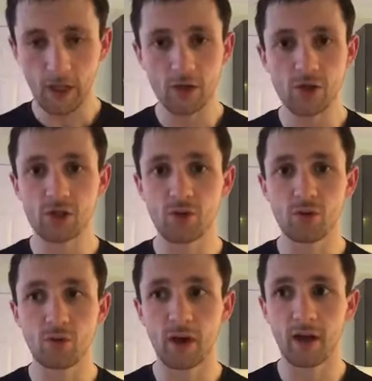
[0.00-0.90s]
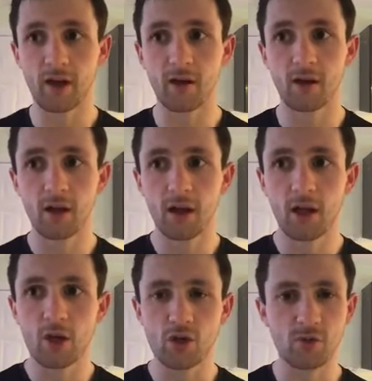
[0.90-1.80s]
Just to
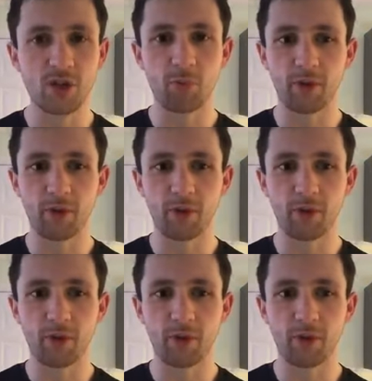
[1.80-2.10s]
so I was in a